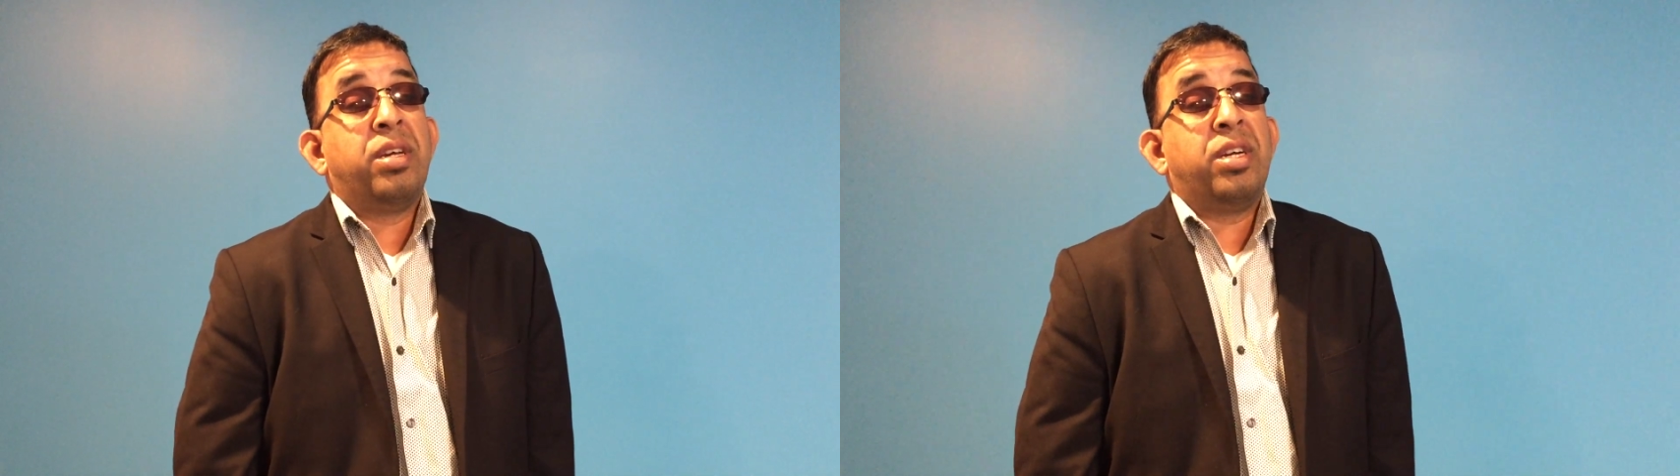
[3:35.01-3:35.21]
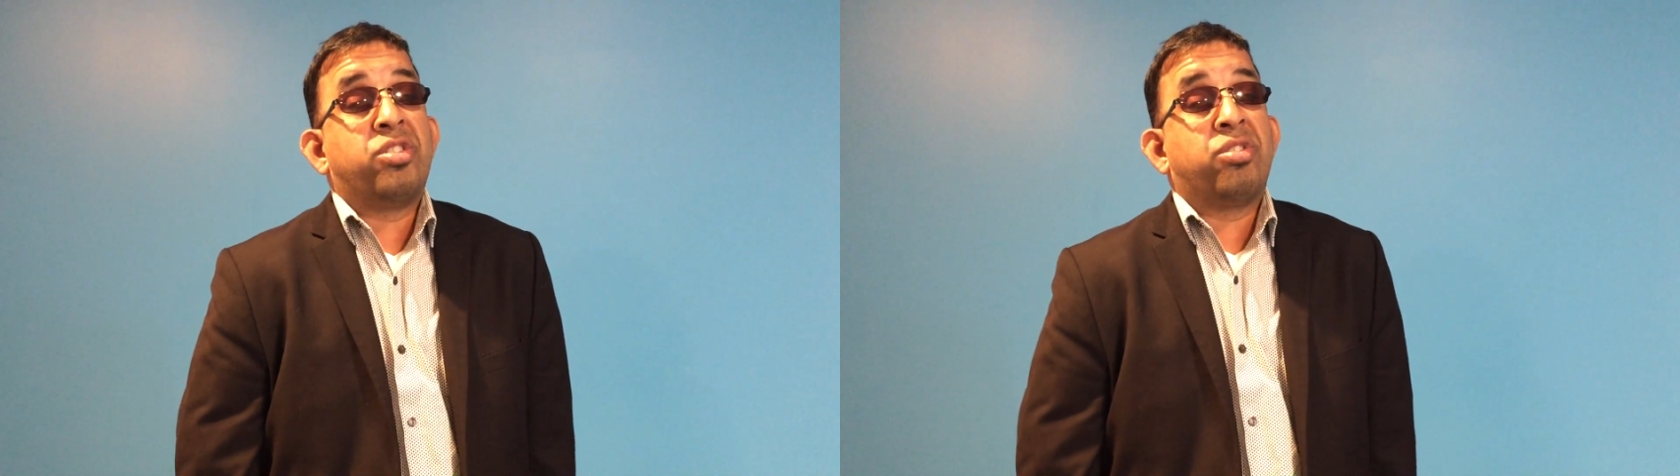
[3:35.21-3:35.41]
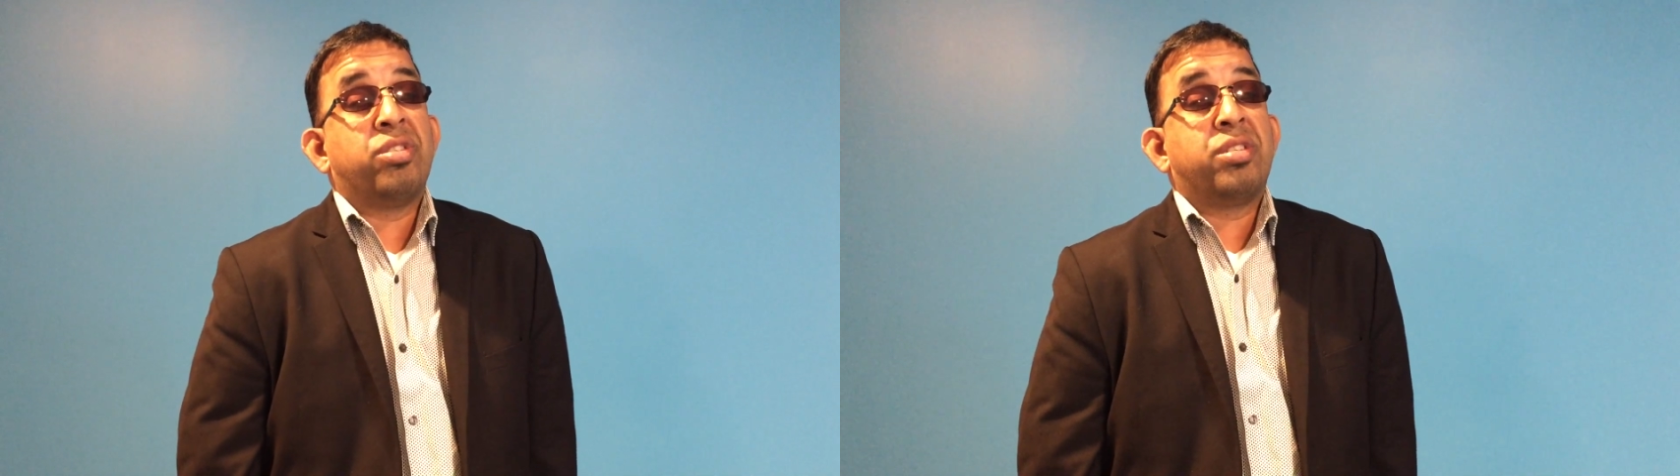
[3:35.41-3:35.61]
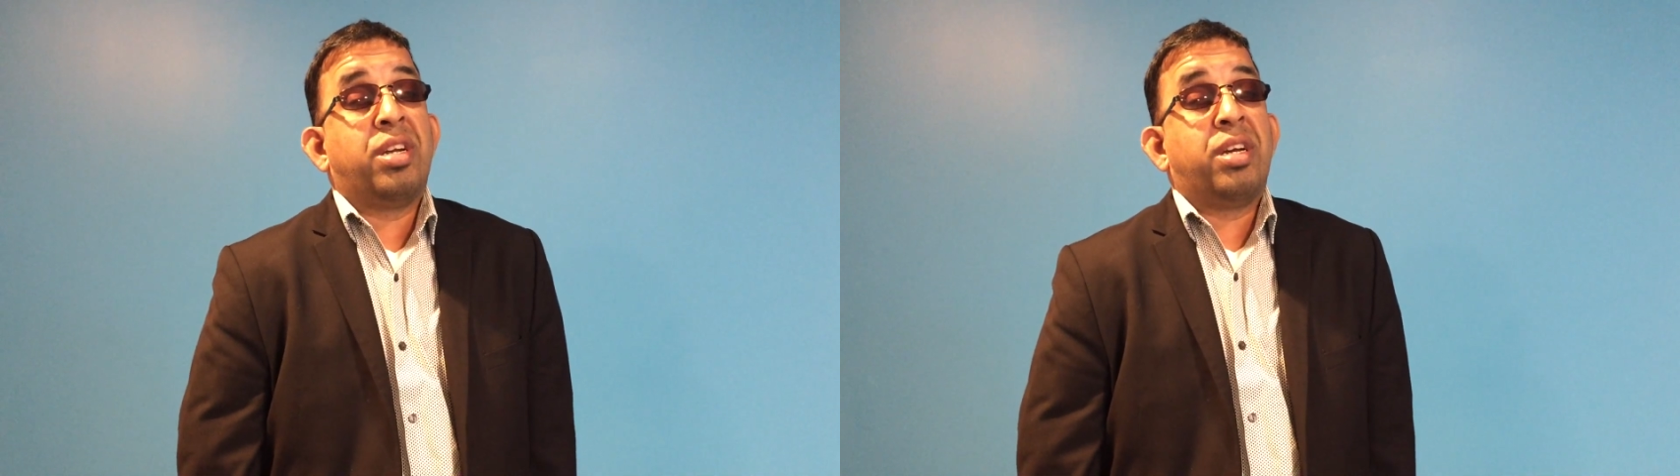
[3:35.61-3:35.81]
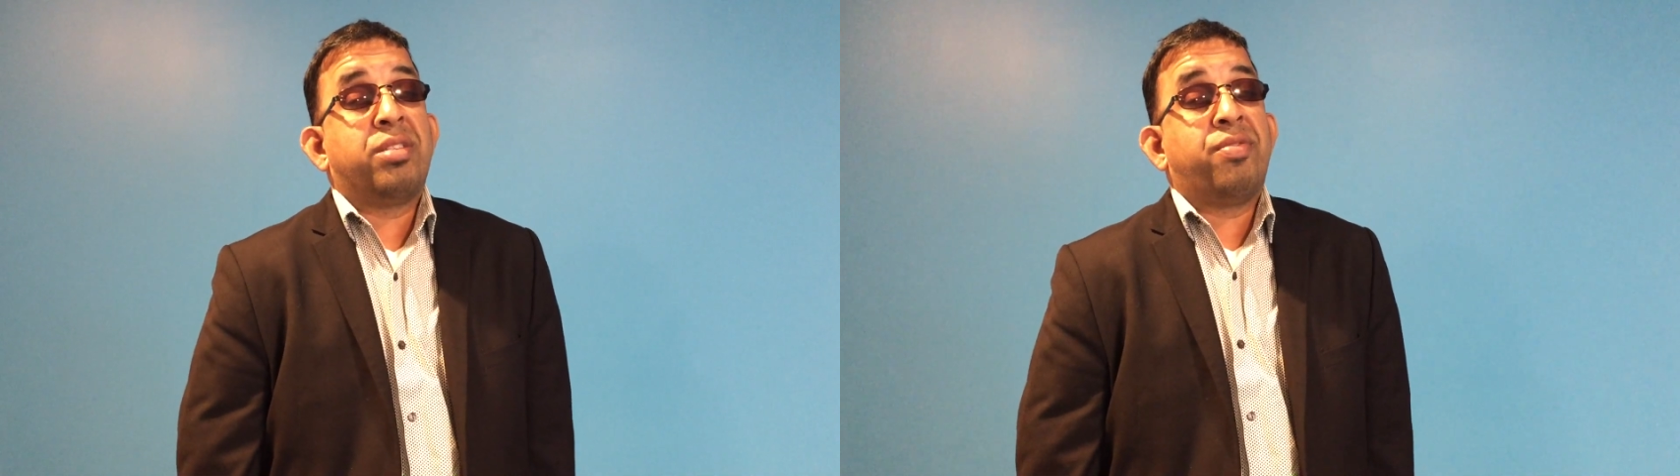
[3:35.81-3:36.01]
and trust
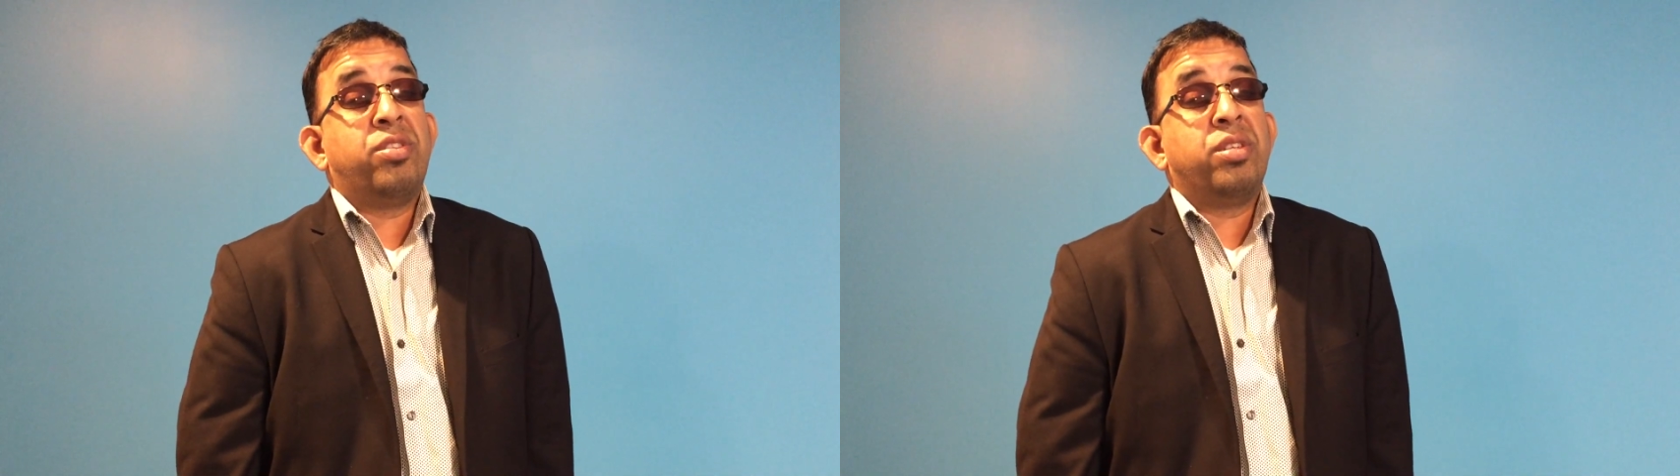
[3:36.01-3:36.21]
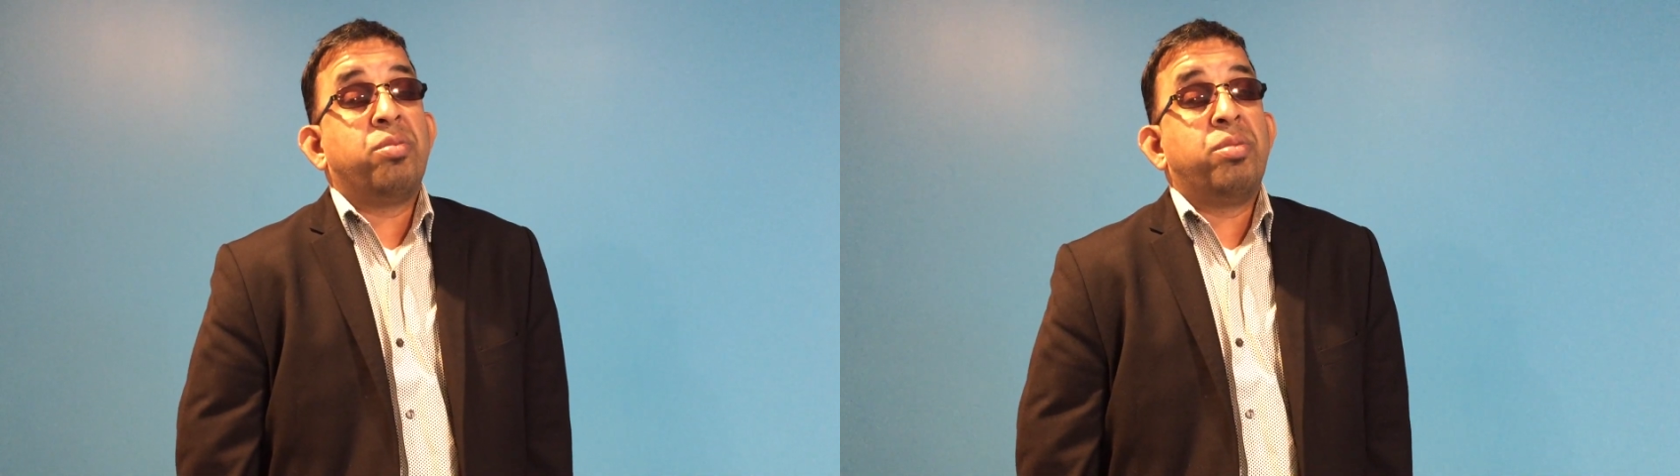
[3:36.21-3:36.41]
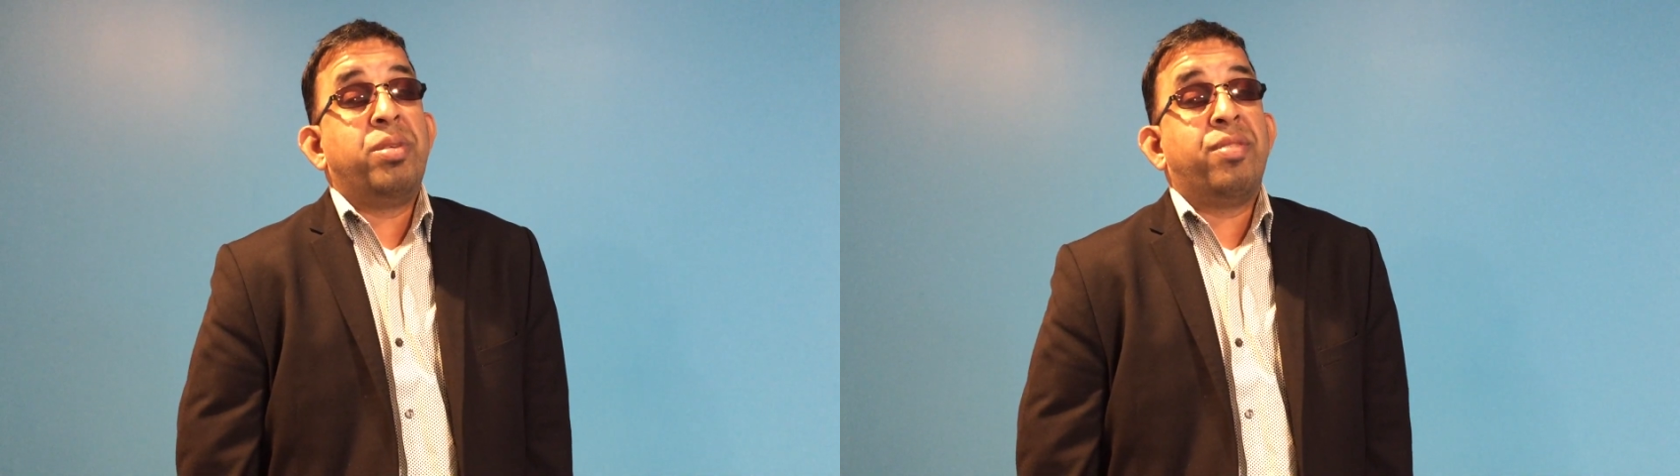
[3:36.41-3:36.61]
that funding would